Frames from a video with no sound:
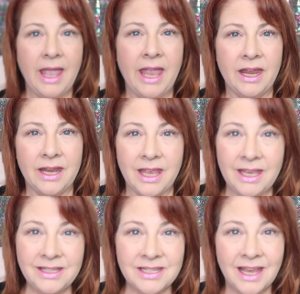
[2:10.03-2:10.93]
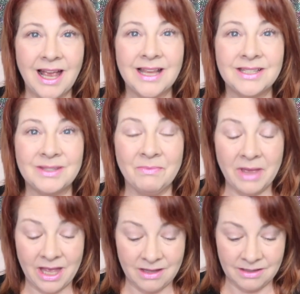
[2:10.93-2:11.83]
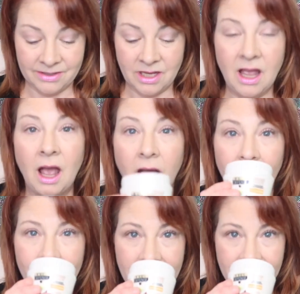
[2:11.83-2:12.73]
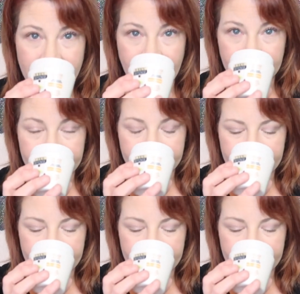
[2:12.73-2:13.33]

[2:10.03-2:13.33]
and it smells amazing.